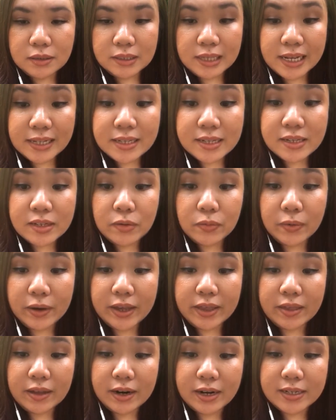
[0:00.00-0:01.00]
that's the
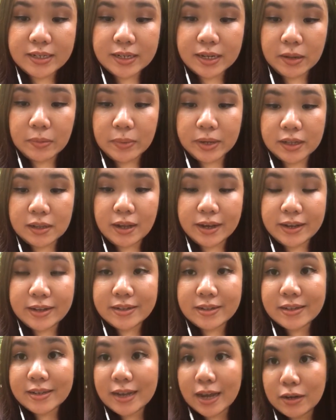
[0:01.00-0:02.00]
way that I tell my
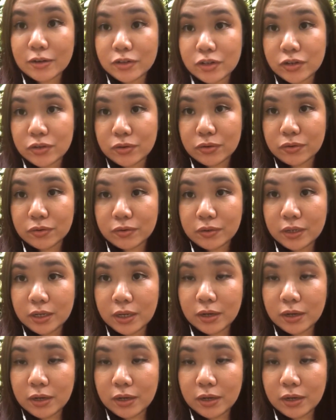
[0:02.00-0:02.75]
clients how to